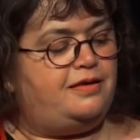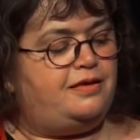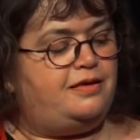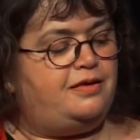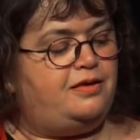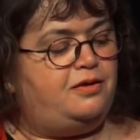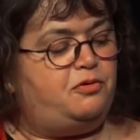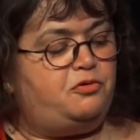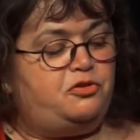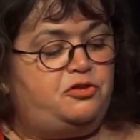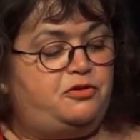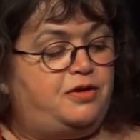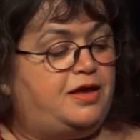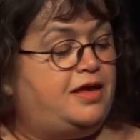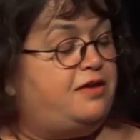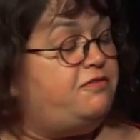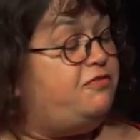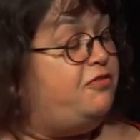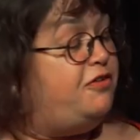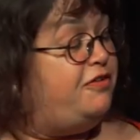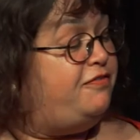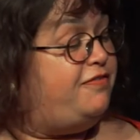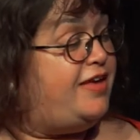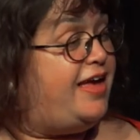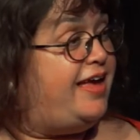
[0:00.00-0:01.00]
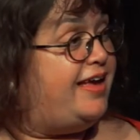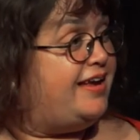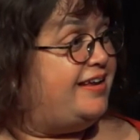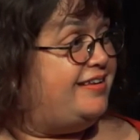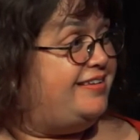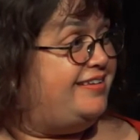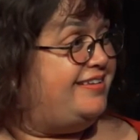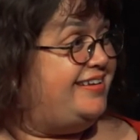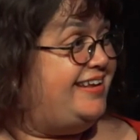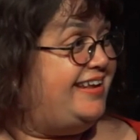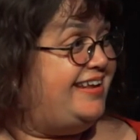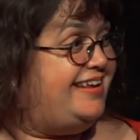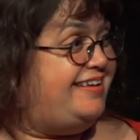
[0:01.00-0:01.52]
you're doing it for effect,
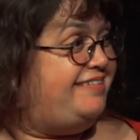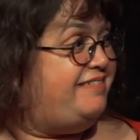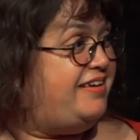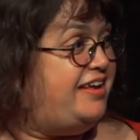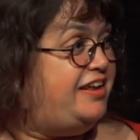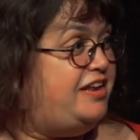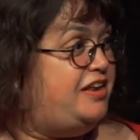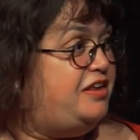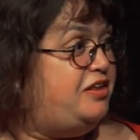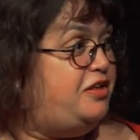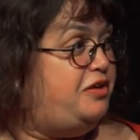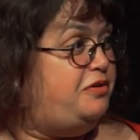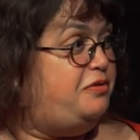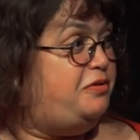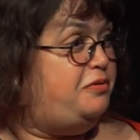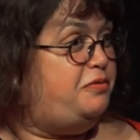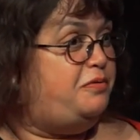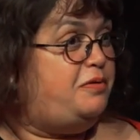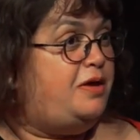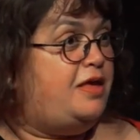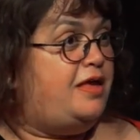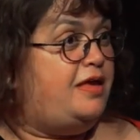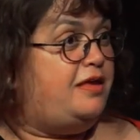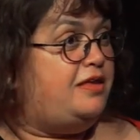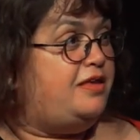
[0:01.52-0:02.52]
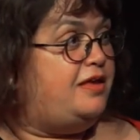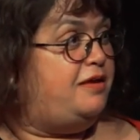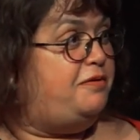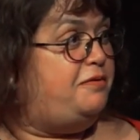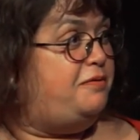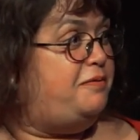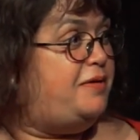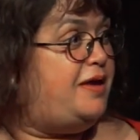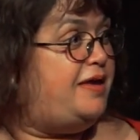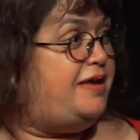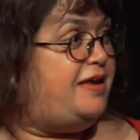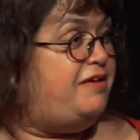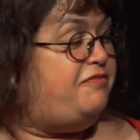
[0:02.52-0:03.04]
aren't you? And you,
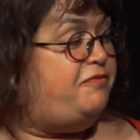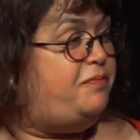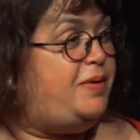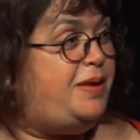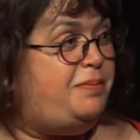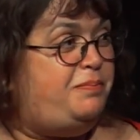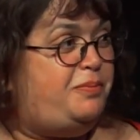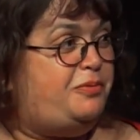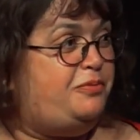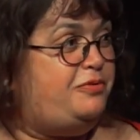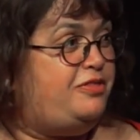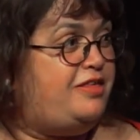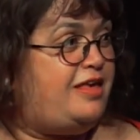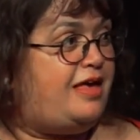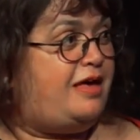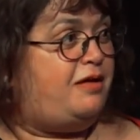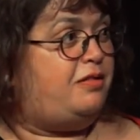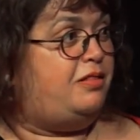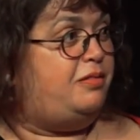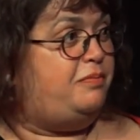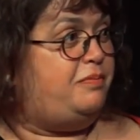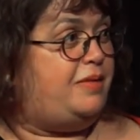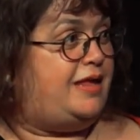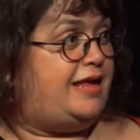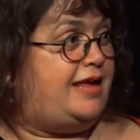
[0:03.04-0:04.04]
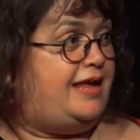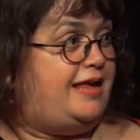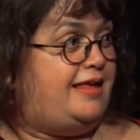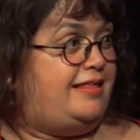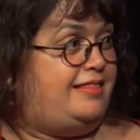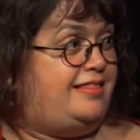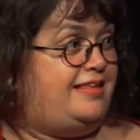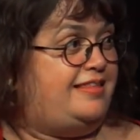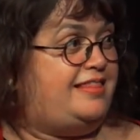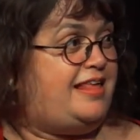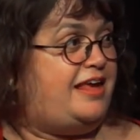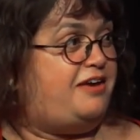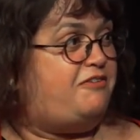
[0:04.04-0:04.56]
you, if people tell me
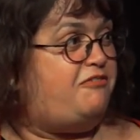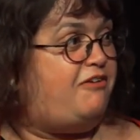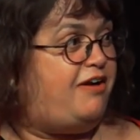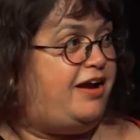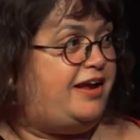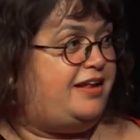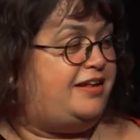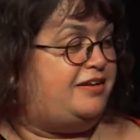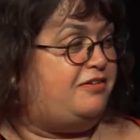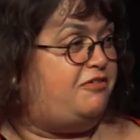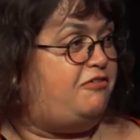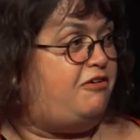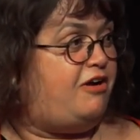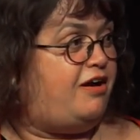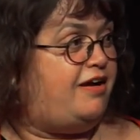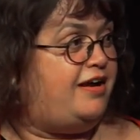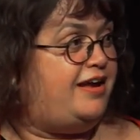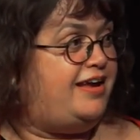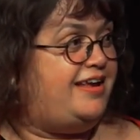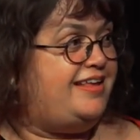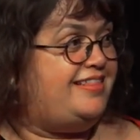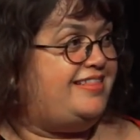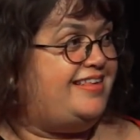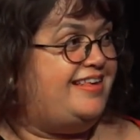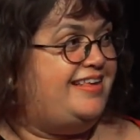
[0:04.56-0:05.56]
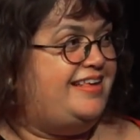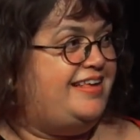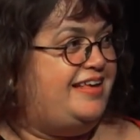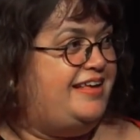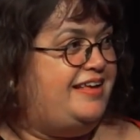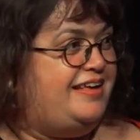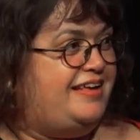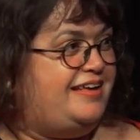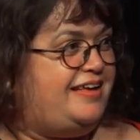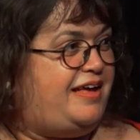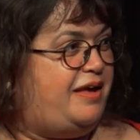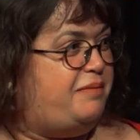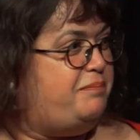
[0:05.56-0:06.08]
that they cried and cried,
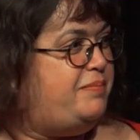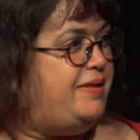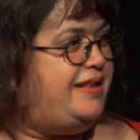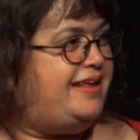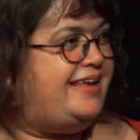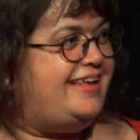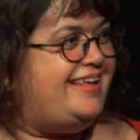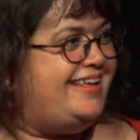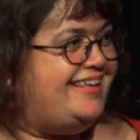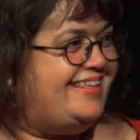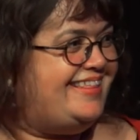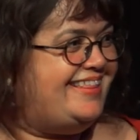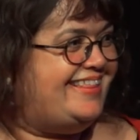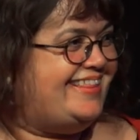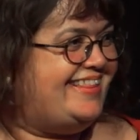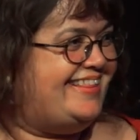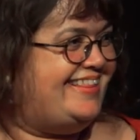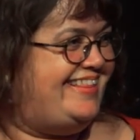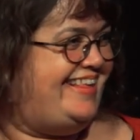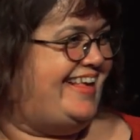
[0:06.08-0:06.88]
I'm pleased